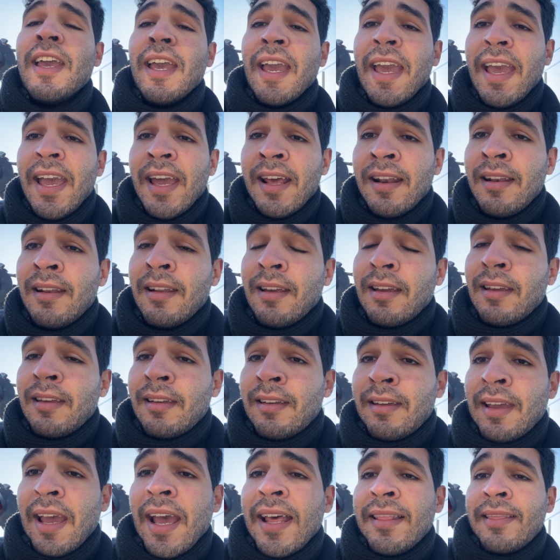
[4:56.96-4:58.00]
and
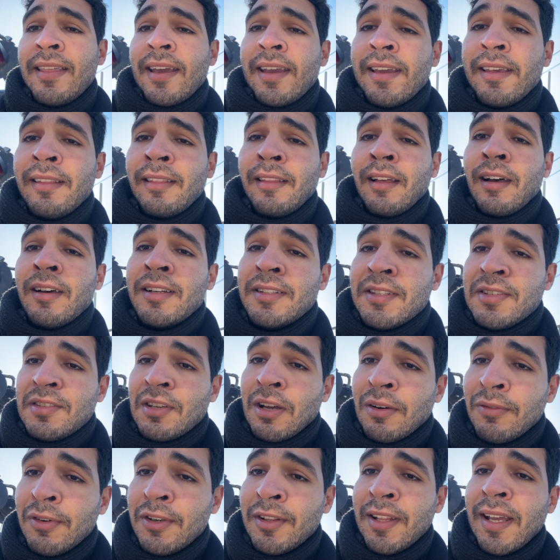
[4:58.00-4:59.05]
at the end I
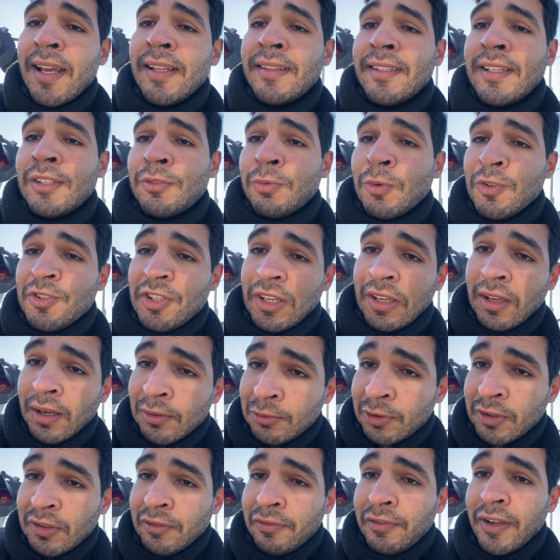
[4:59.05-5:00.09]
discovered that it was a
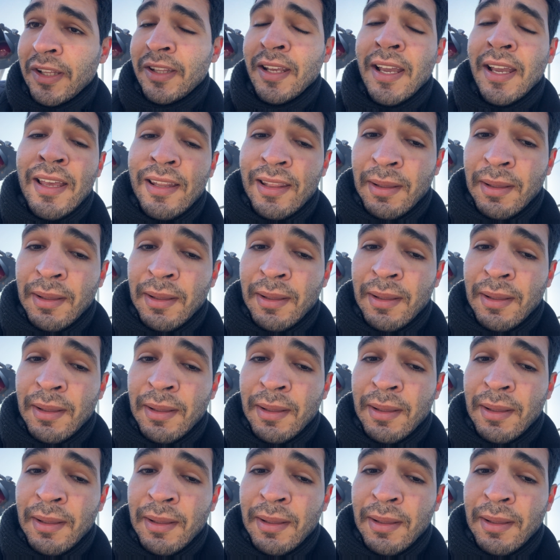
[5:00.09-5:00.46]
counterfeit.